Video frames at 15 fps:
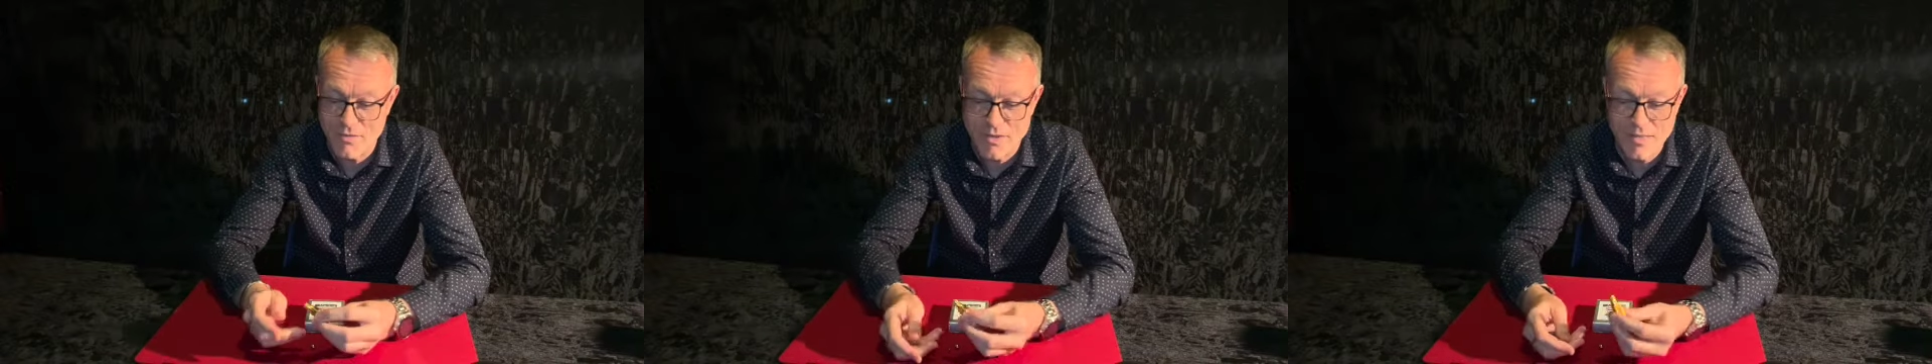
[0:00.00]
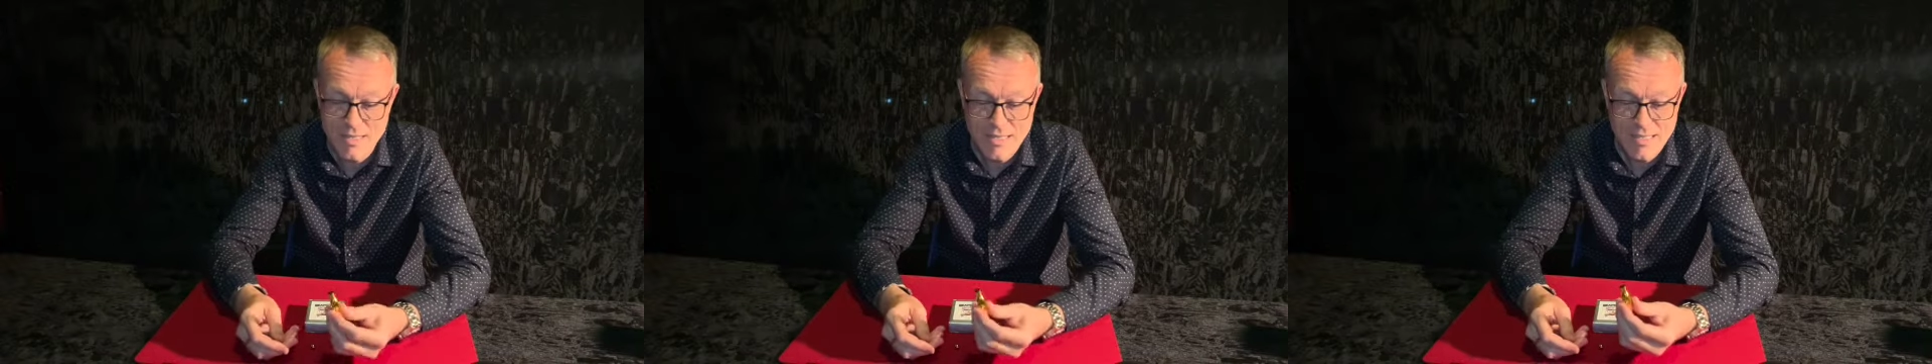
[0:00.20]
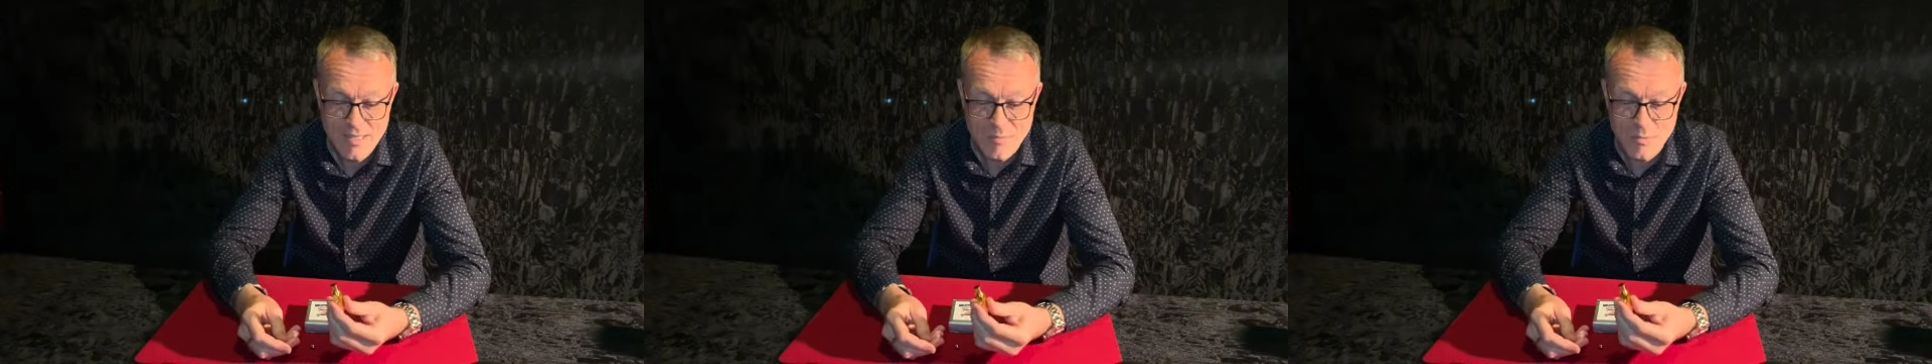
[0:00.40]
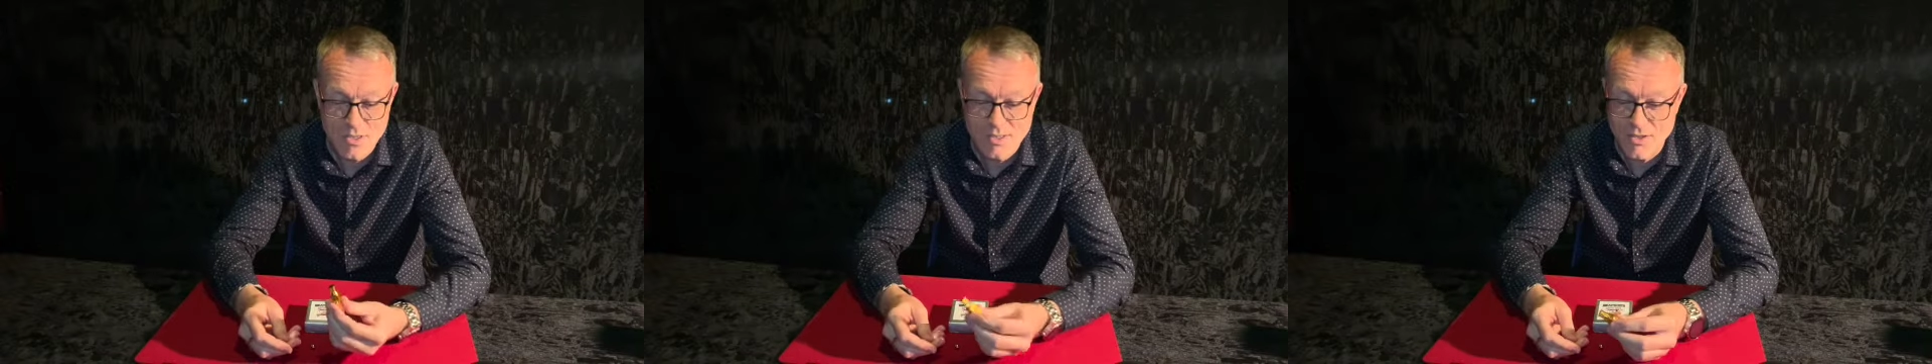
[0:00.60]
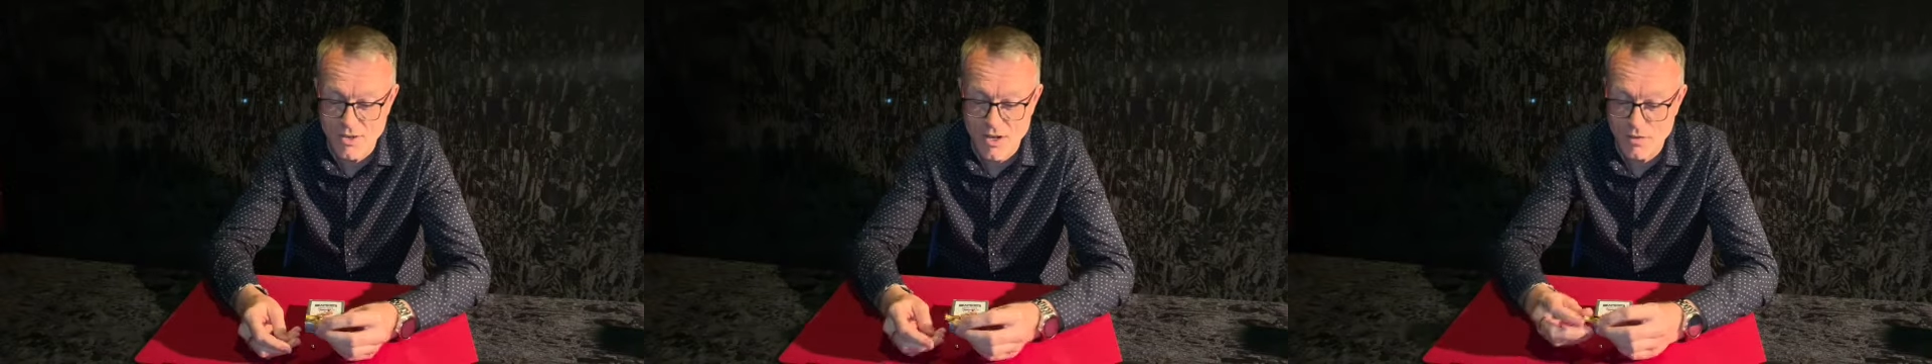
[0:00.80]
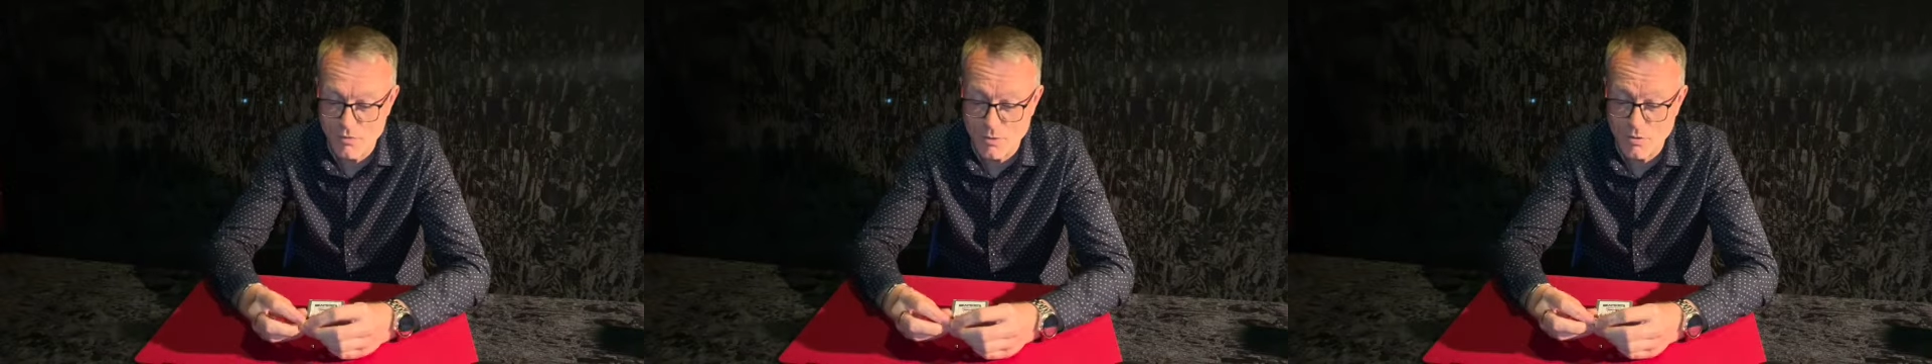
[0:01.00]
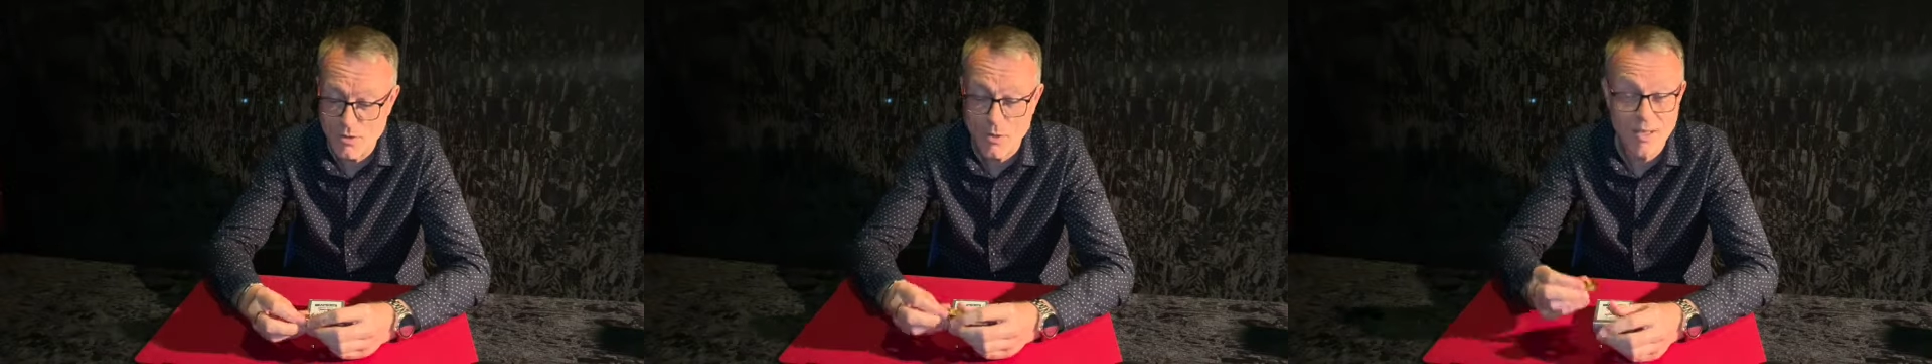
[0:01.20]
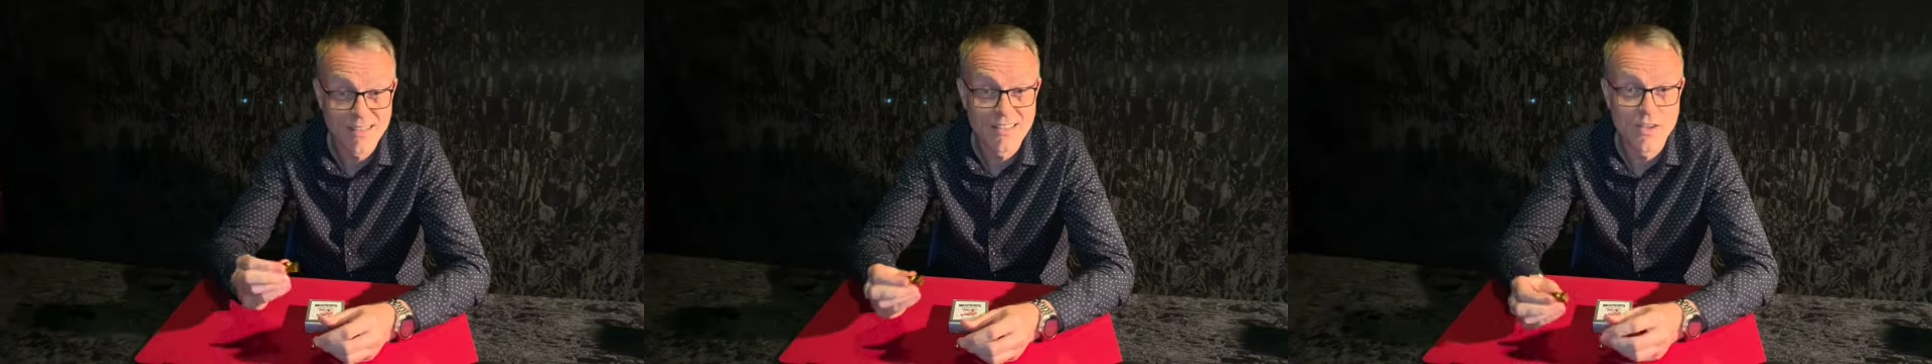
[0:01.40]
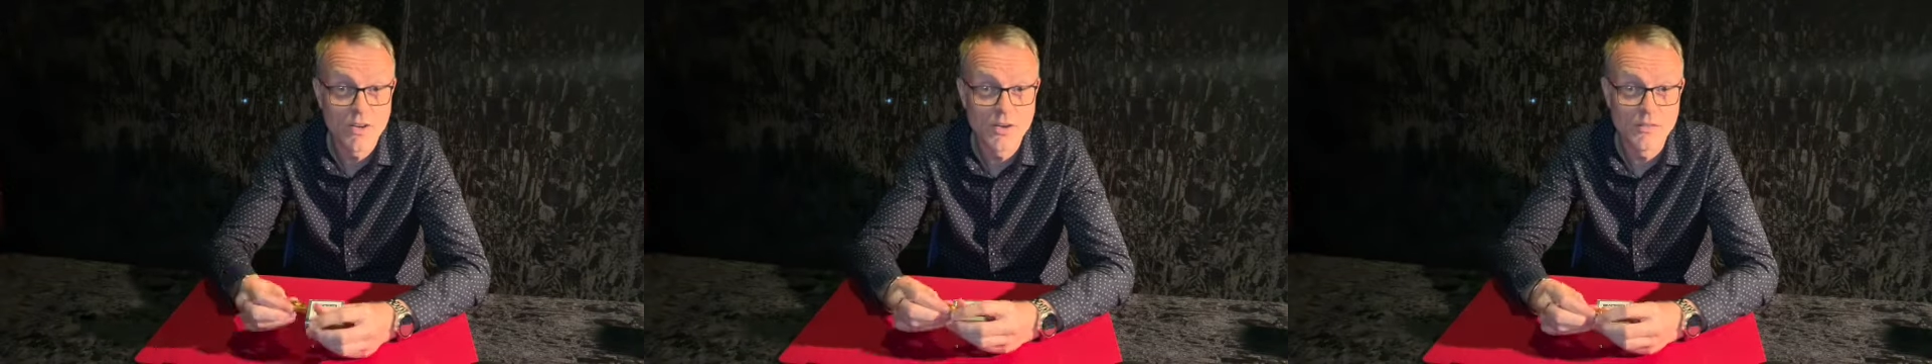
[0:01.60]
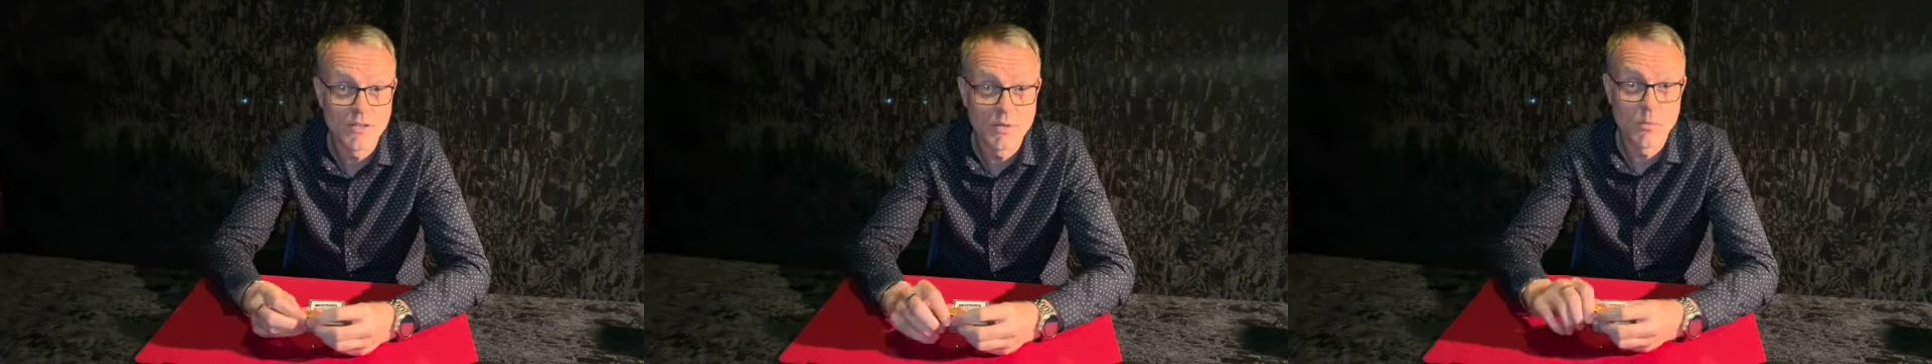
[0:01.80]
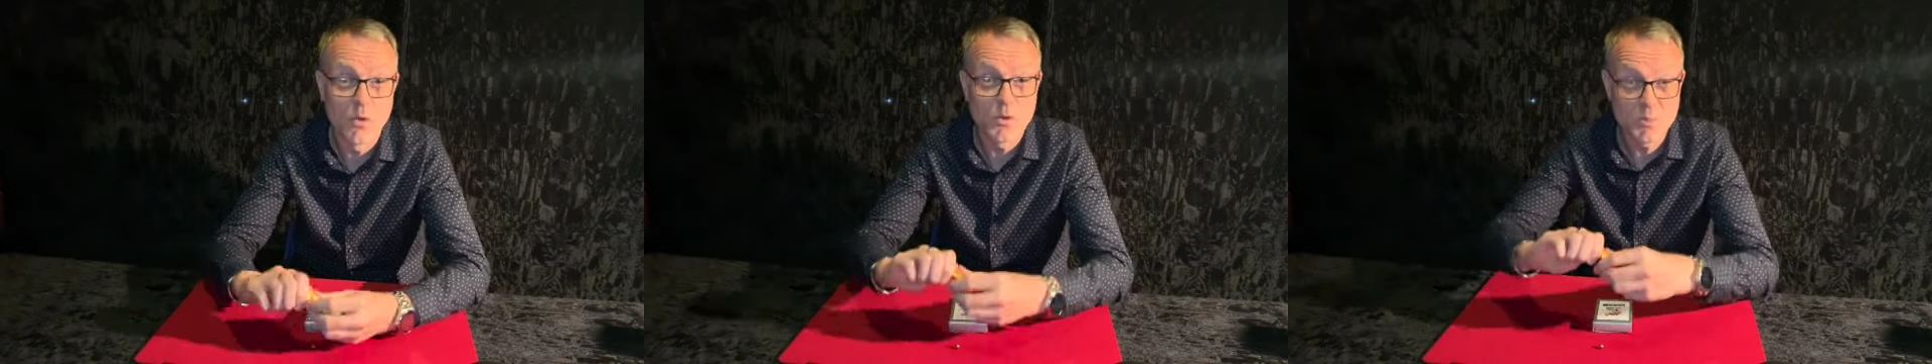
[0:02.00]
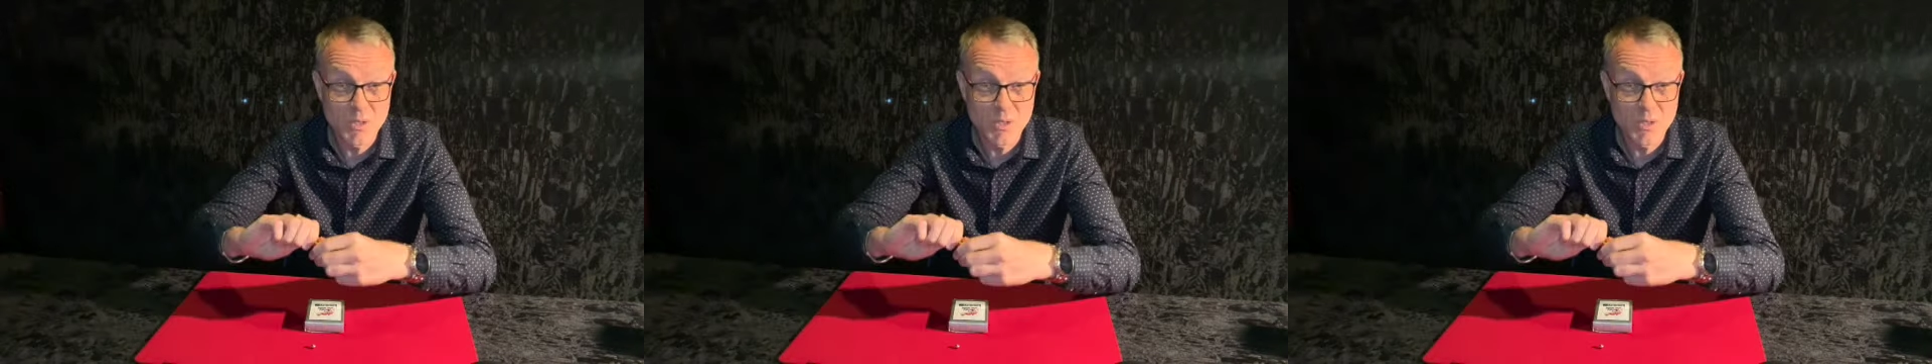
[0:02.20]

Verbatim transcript: I mean, it's great fun to hand it over and watch